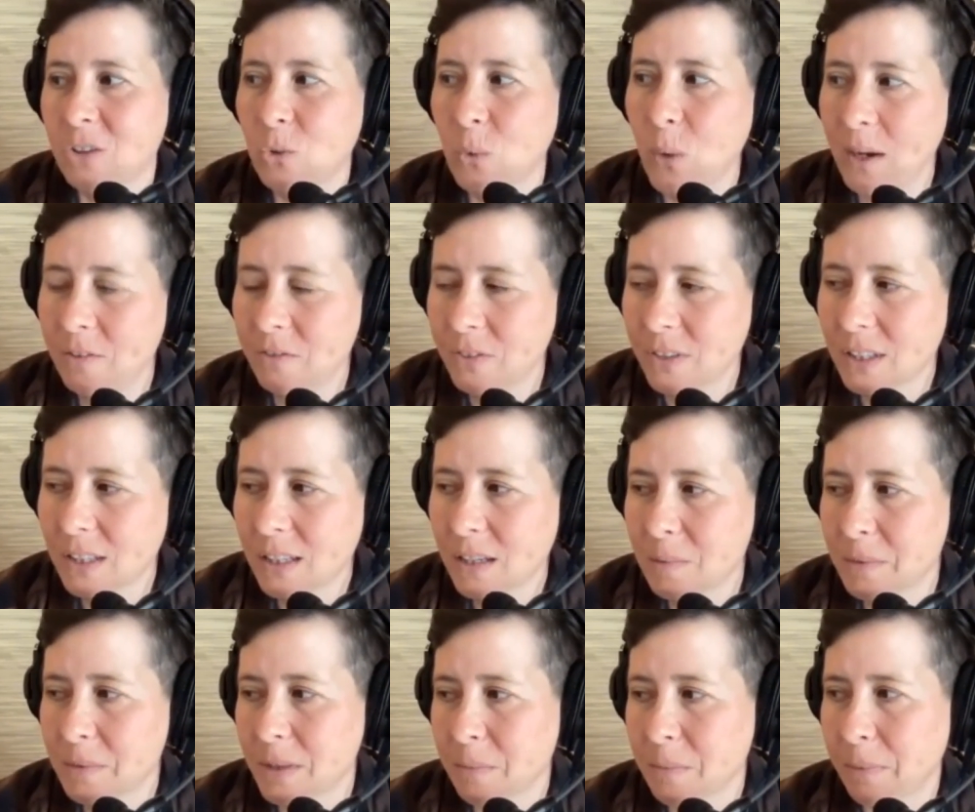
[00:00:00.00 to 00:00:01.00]
Do I feel like
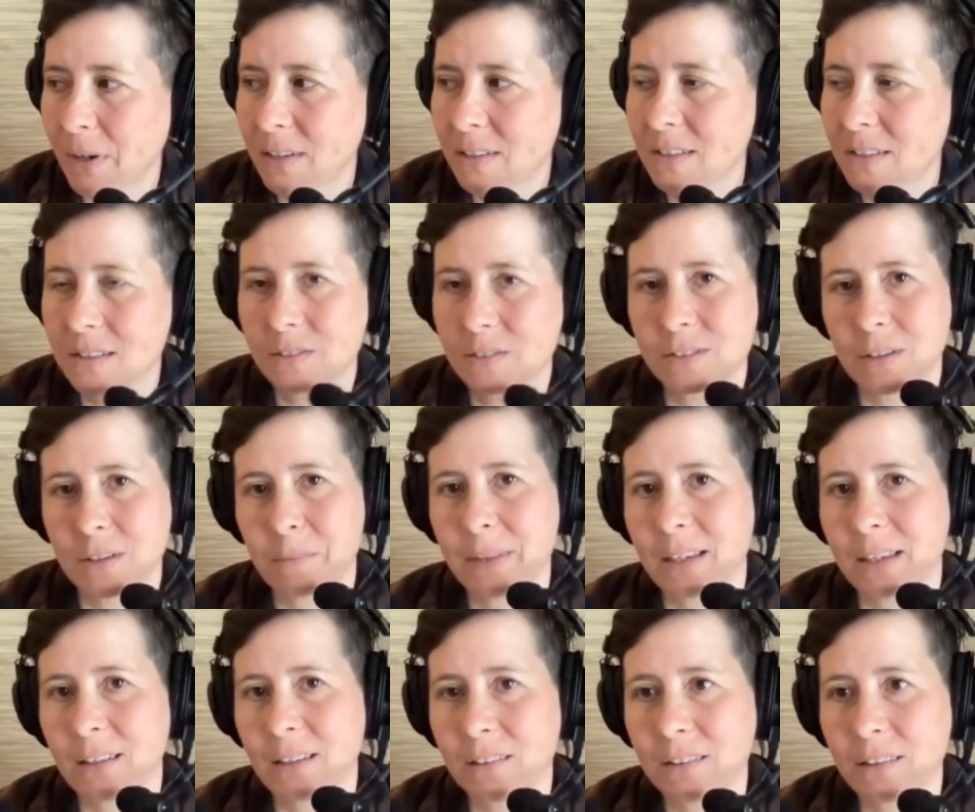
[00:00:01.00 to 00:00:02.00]
I'm in the presence of
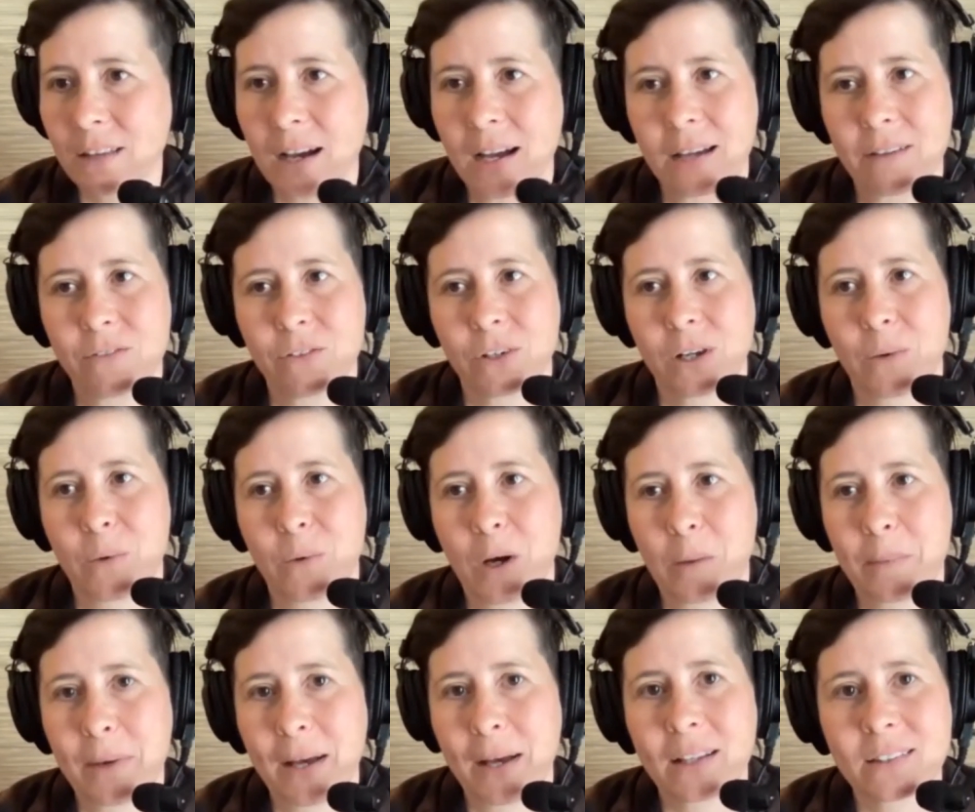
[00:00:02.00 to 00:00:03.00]
something alive when I
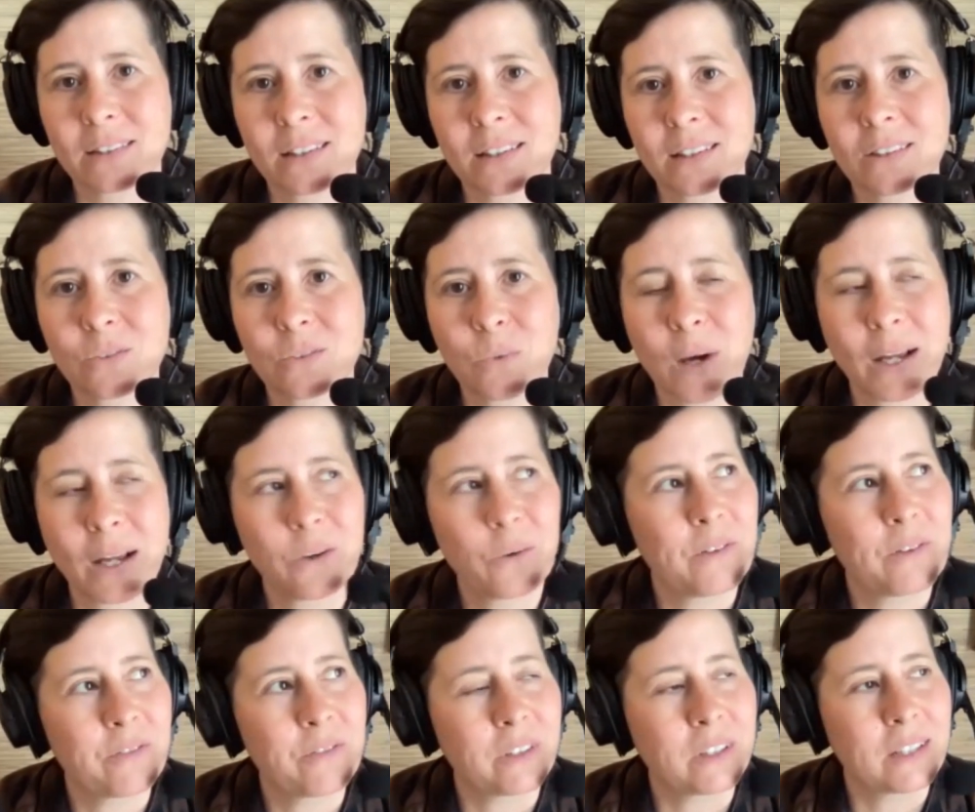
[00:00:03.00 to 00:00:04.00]
walk past this? Why do
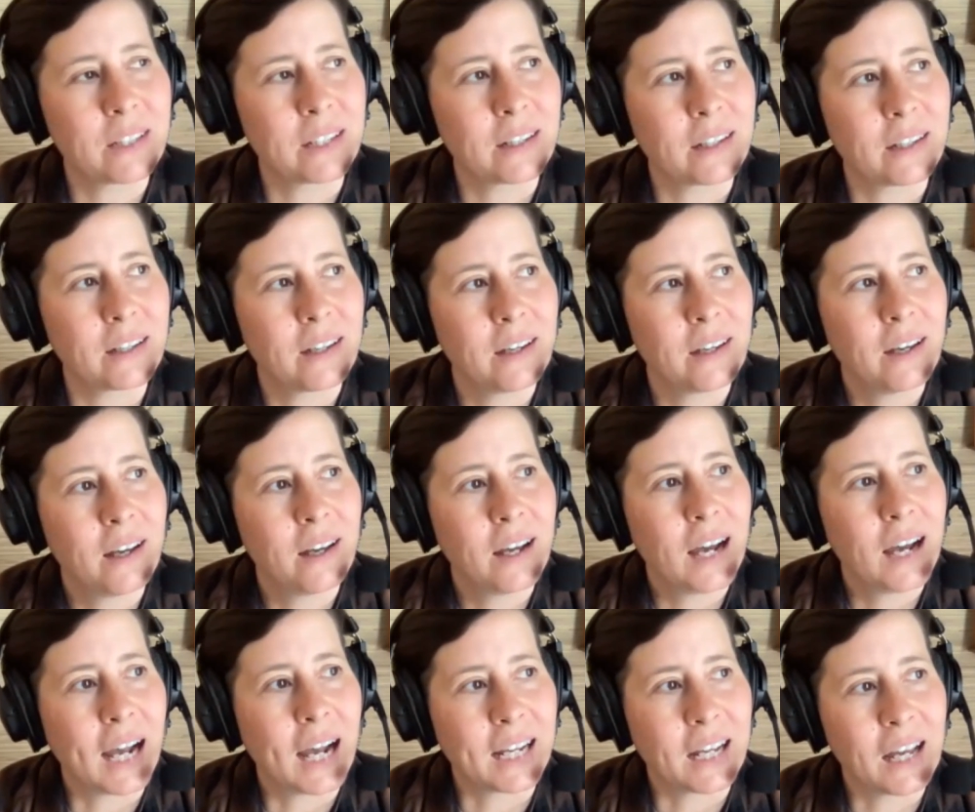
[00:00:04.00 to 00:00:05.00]
I feel like
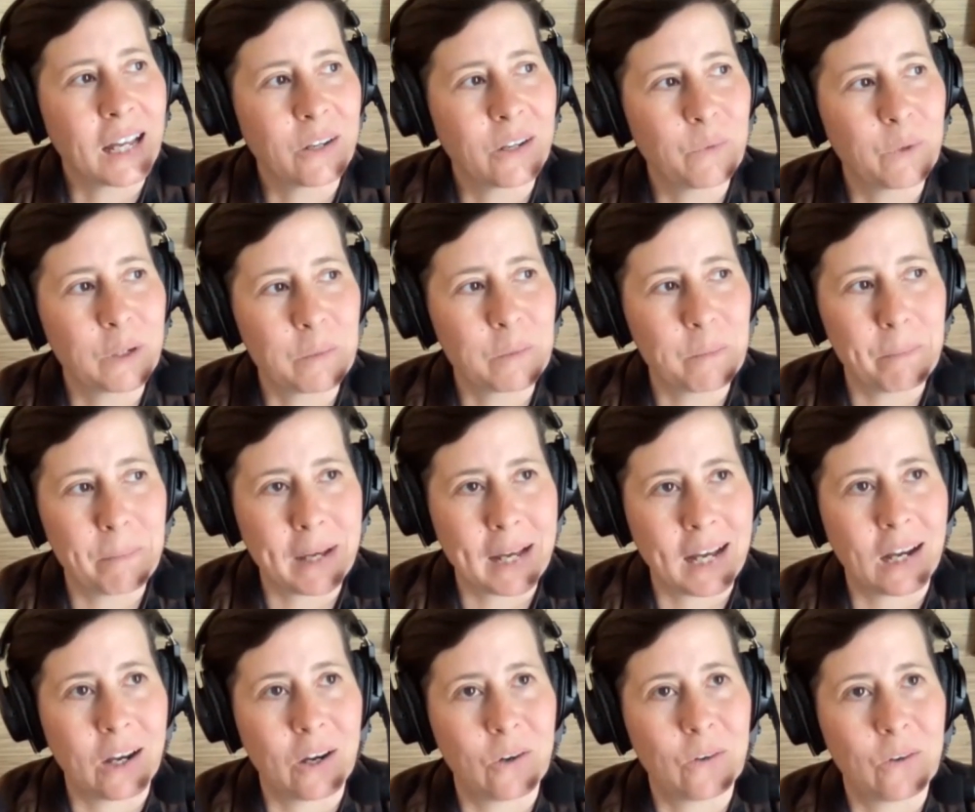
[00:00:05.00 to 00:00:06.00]
I kind of want to
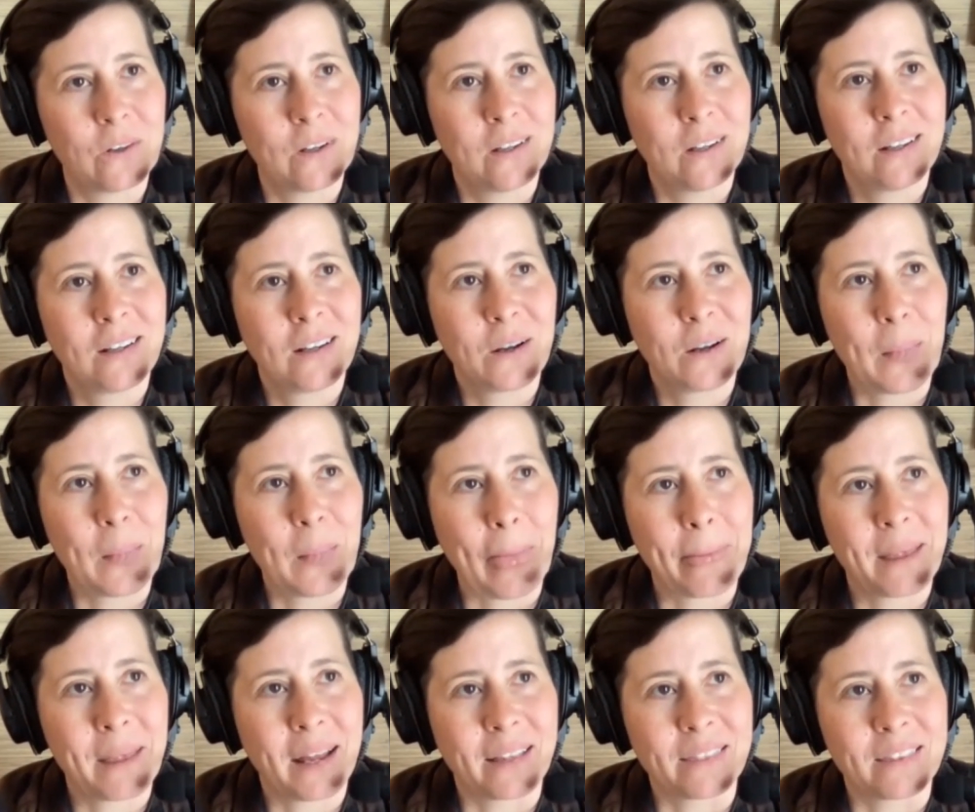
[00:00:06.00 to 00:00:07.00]
bow
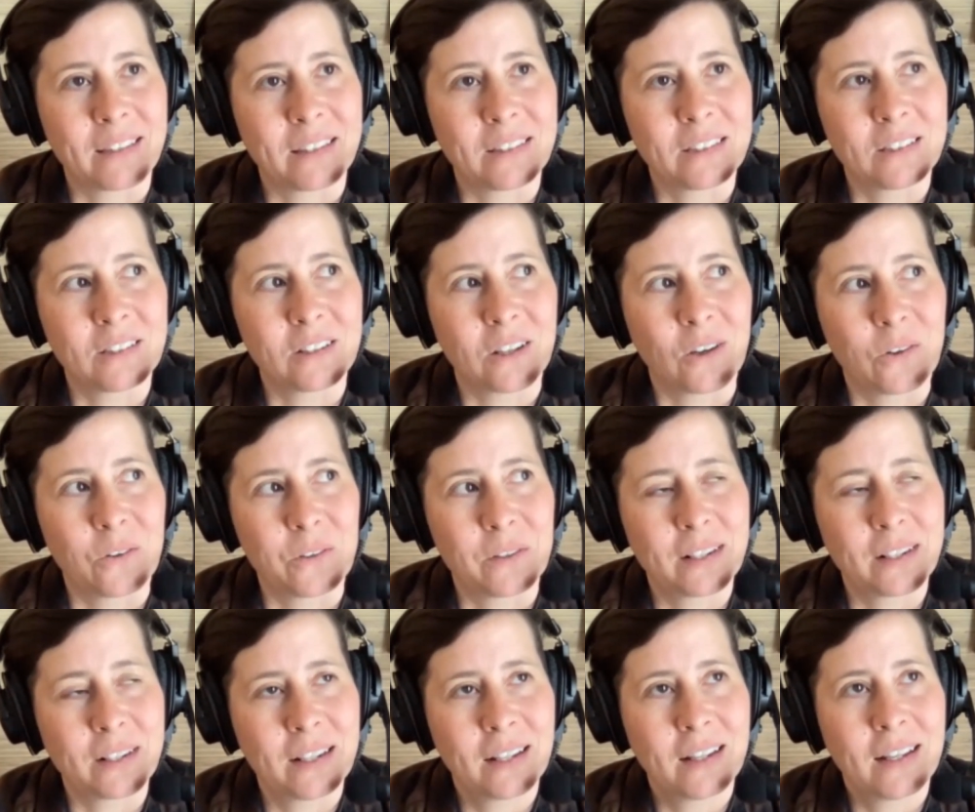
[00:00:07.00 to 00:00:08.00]
at this stone?